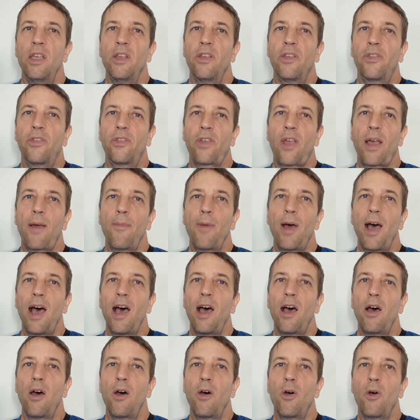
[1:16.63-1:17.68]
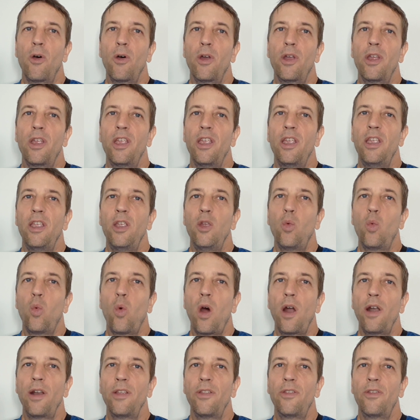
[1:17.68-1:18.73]
somehow you
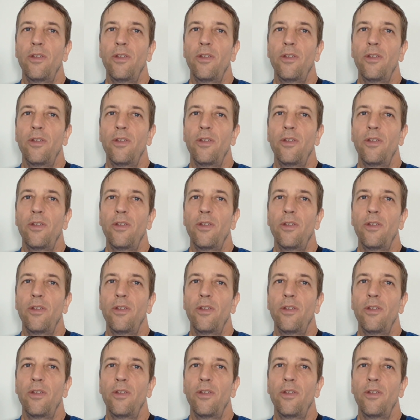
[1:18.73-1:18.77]
wanted